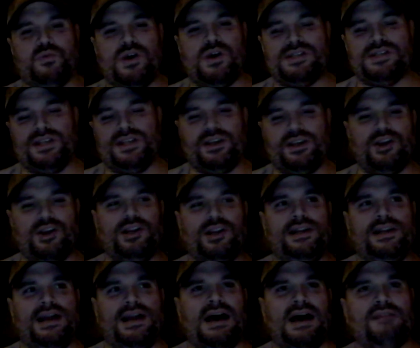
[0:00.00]
wasn't good
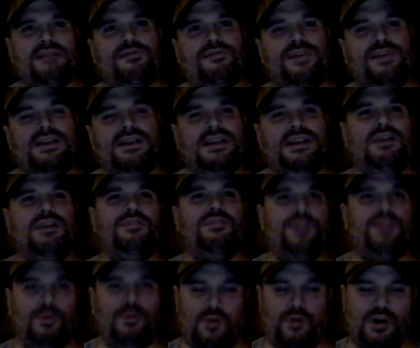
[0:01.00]
enough. And,
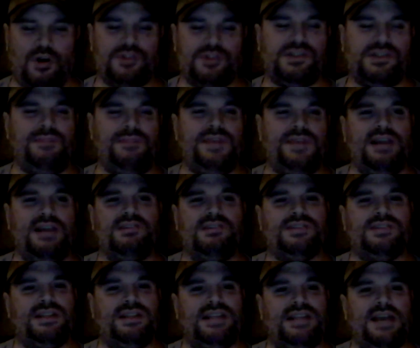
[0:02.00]
there were some years
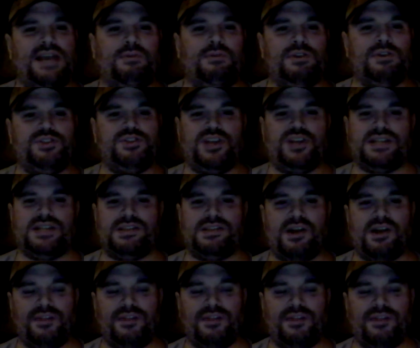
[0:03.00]
that they were just
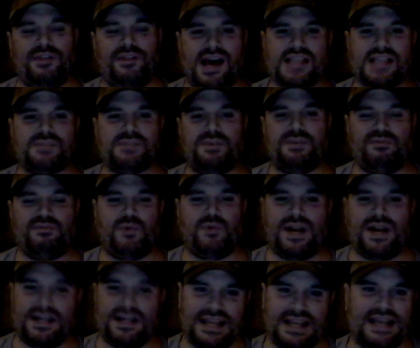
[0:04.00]
on the cusp
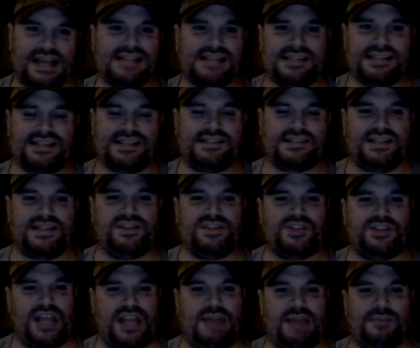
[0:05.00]
of winning that
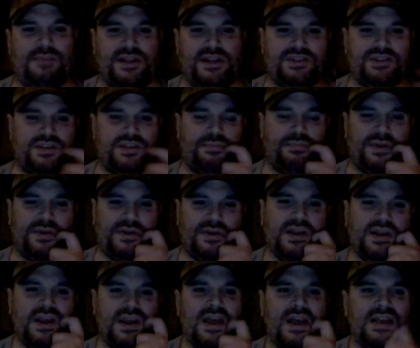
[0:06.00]
SEC championship. And
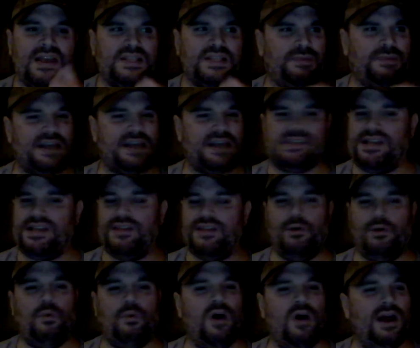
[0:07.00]
especially
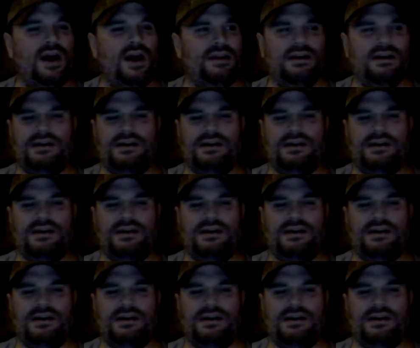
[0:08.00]
the one